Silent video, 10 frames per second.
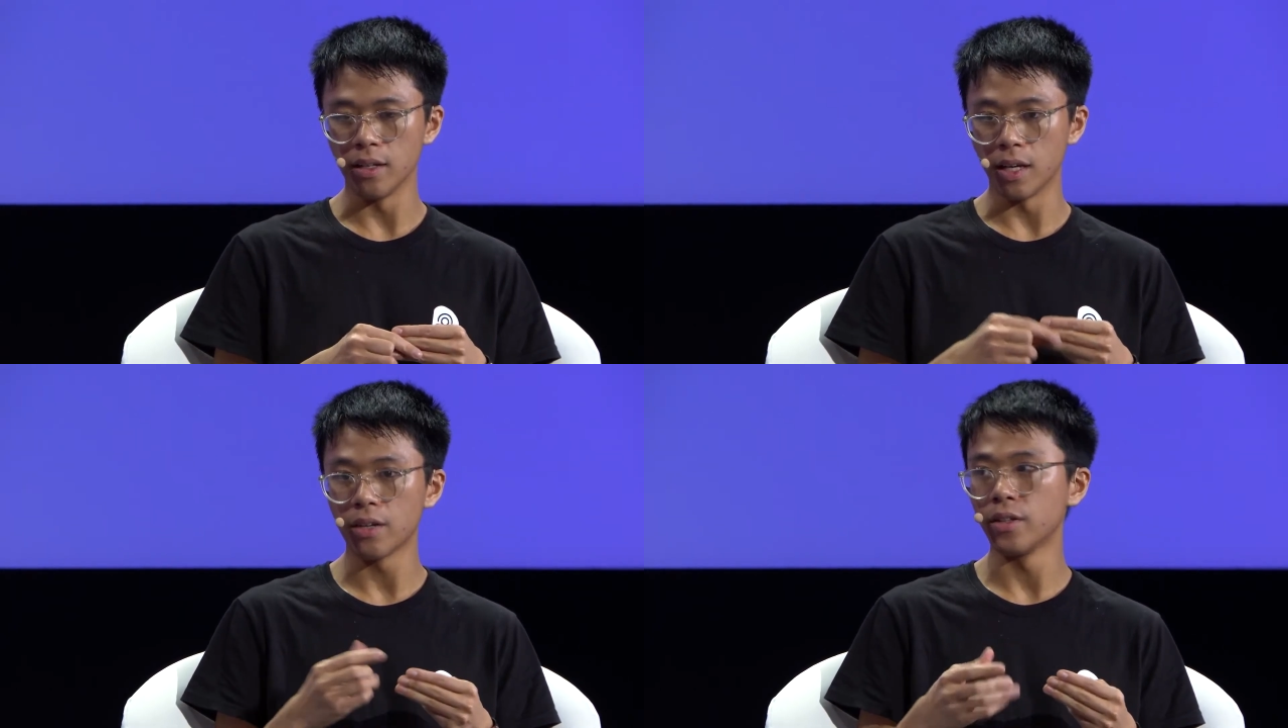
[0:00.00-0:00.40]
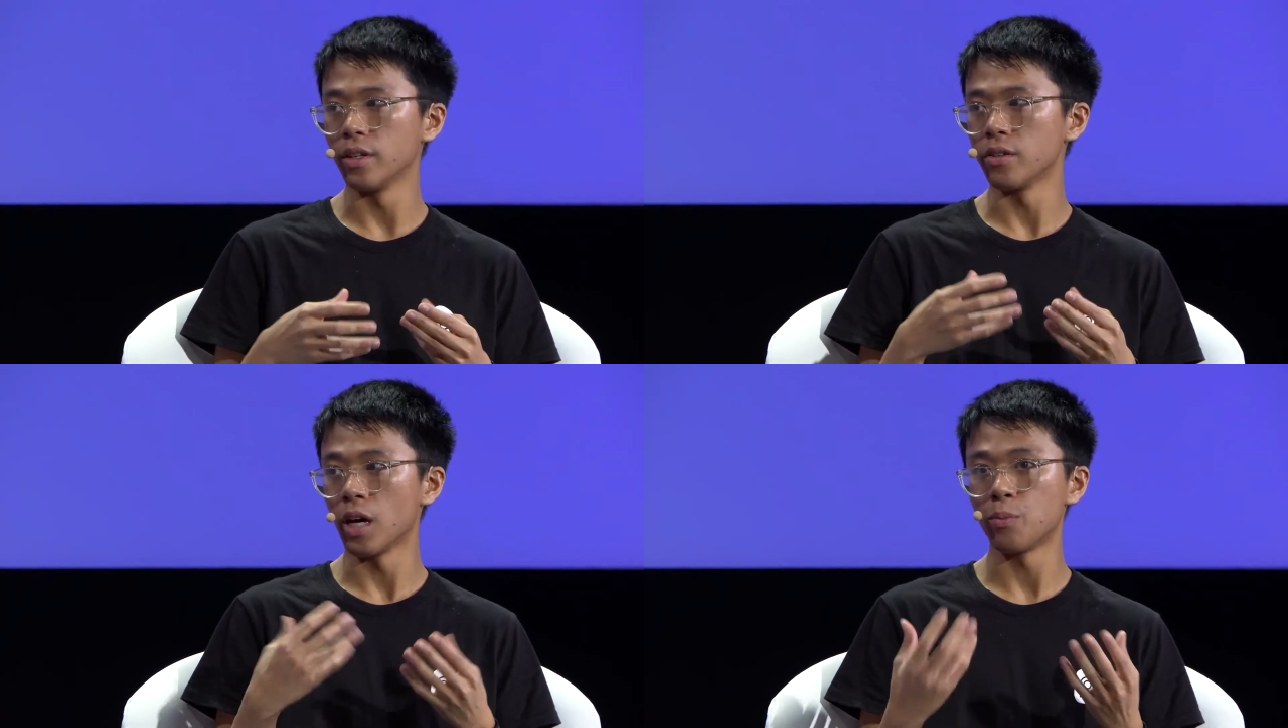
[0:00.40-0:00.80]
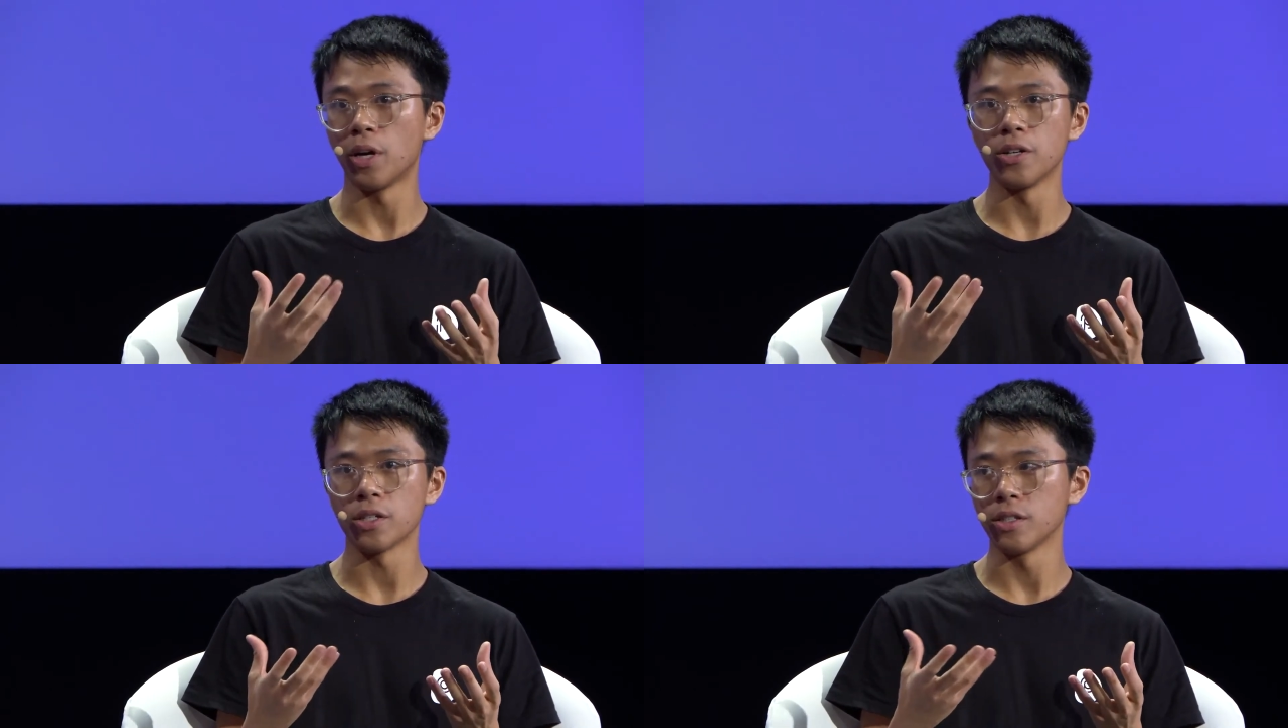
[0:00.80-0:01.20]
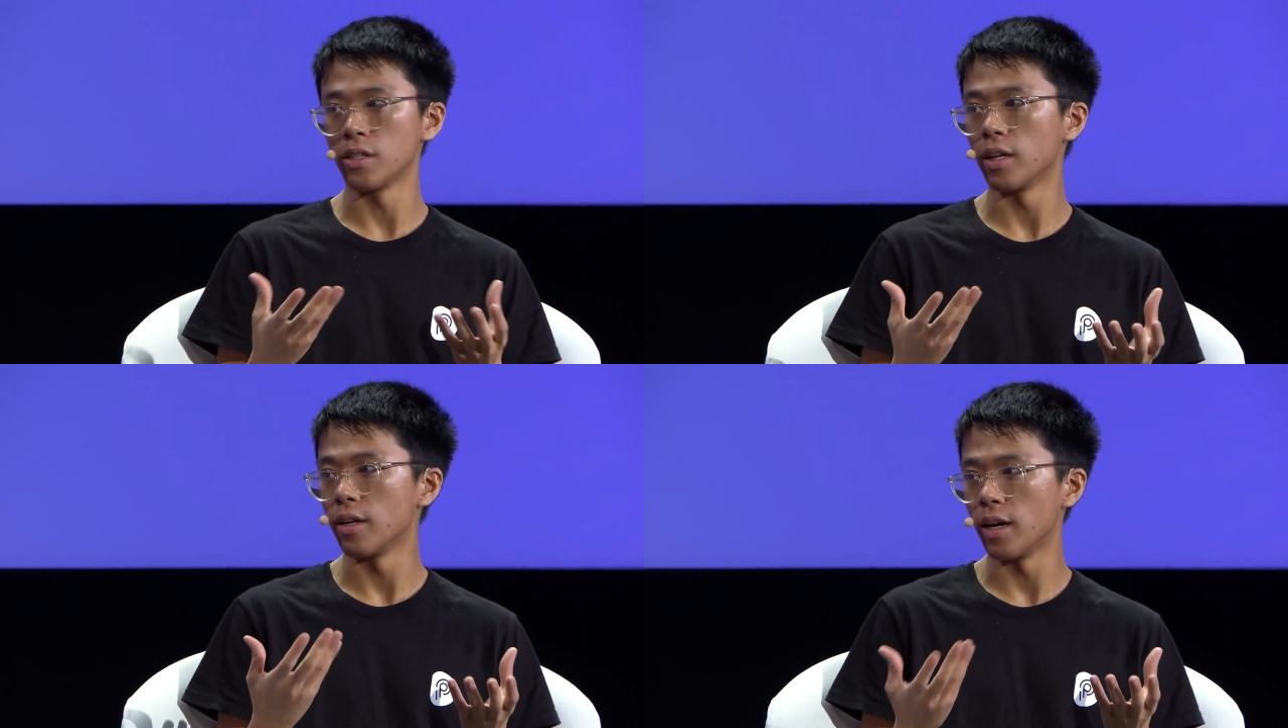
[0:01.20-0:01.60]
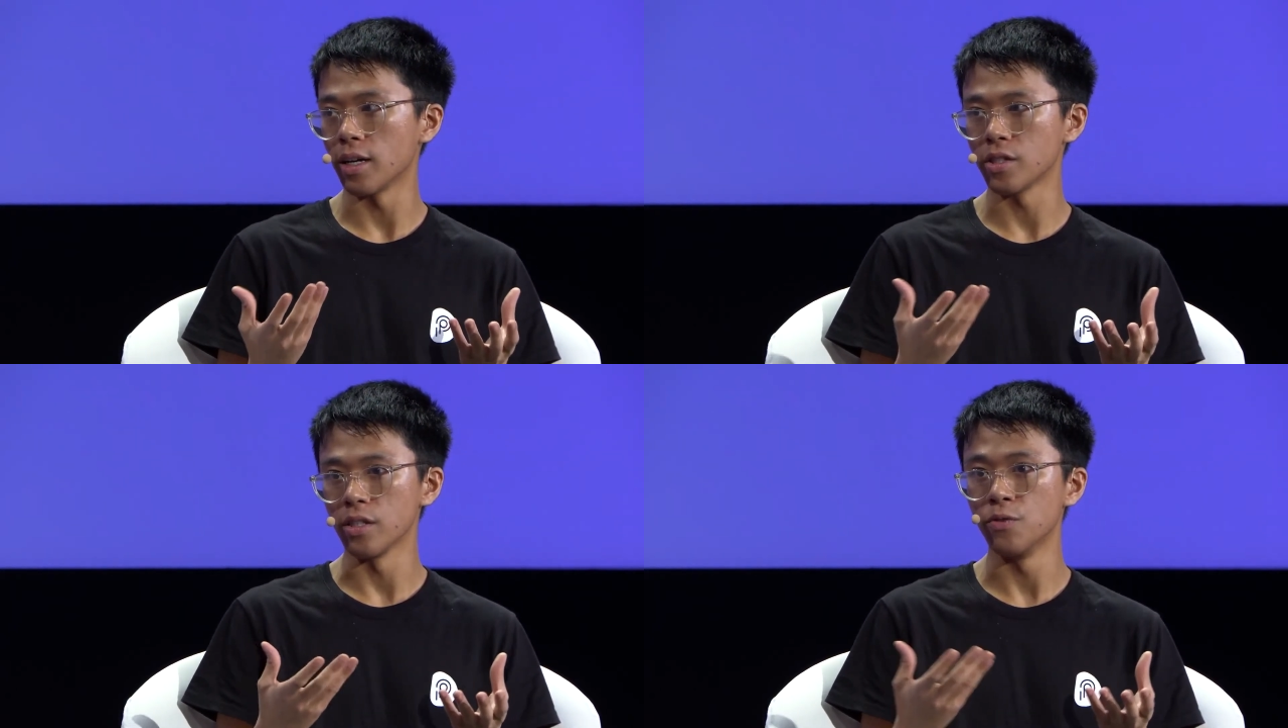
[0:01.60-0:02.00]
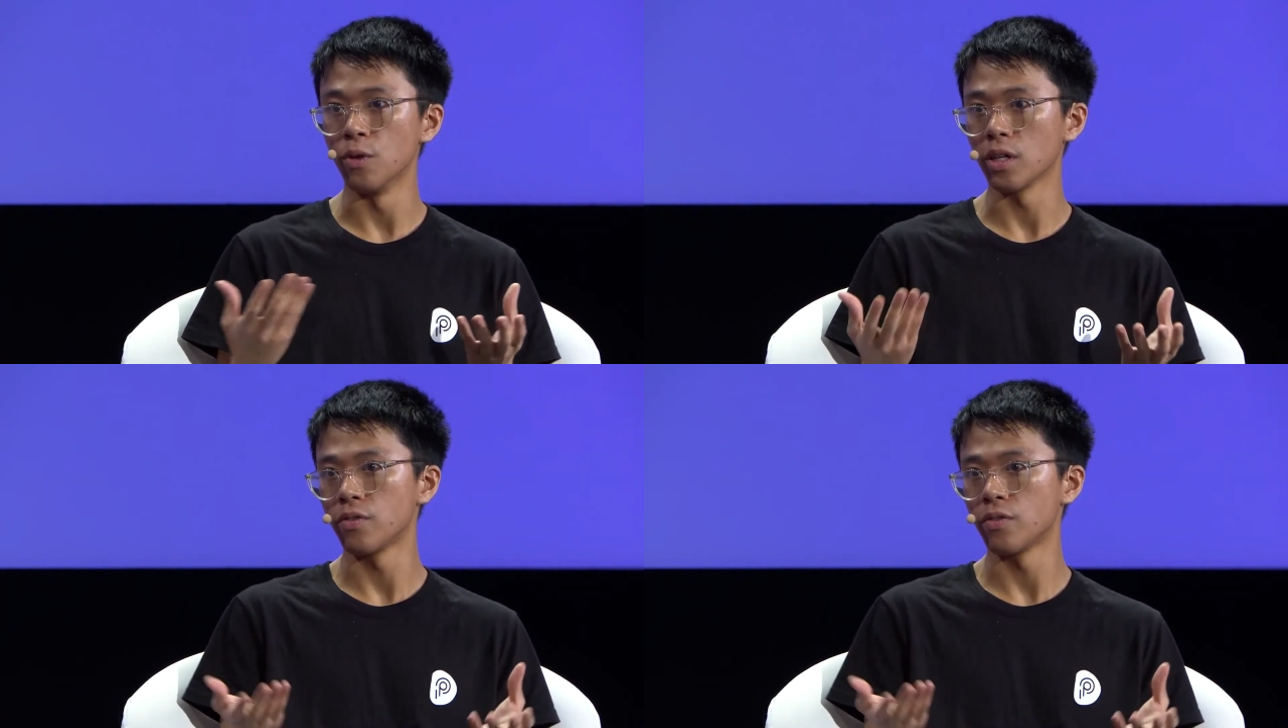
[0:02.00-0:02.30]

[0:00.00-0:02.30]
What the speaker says: a lot of the top projects in Solana are actually forked